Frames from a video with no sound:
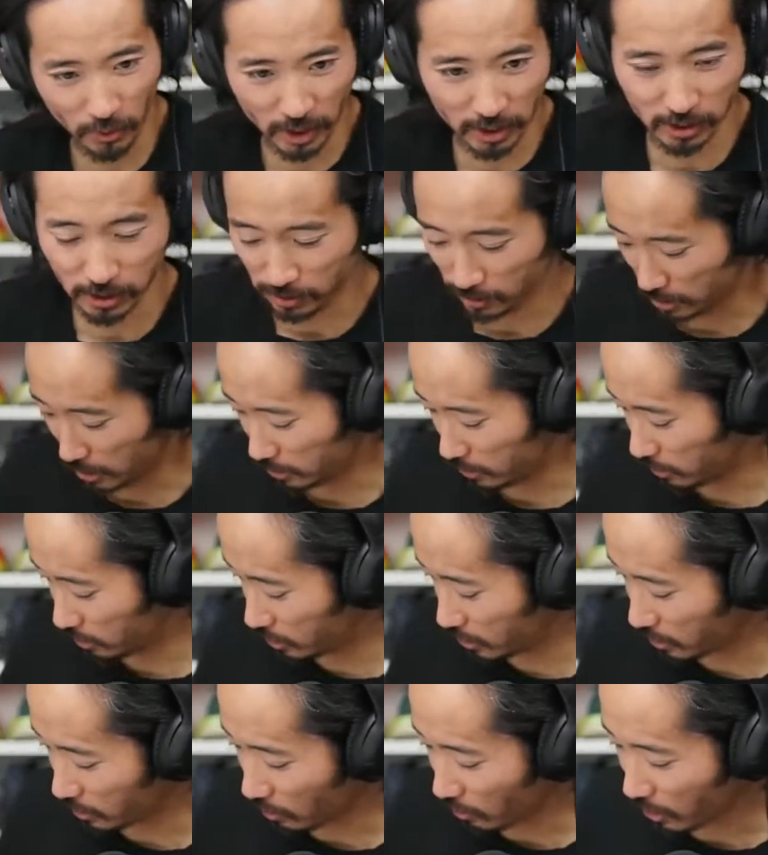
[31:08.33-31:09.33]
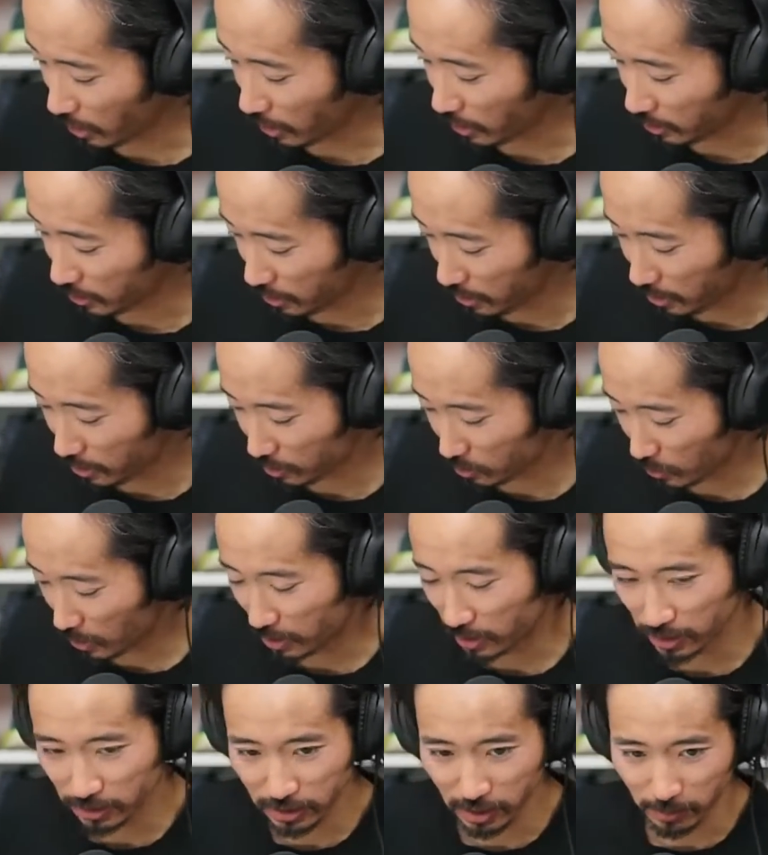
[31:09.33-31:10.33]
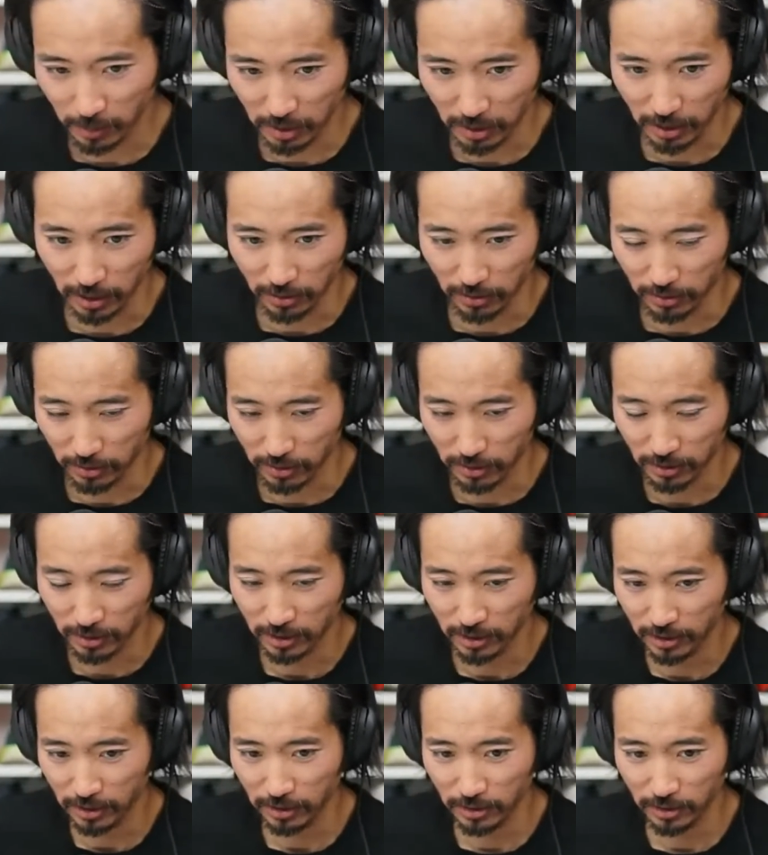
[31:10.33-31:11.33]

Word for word: This is nice. See, okay. See, here's why they sent me the other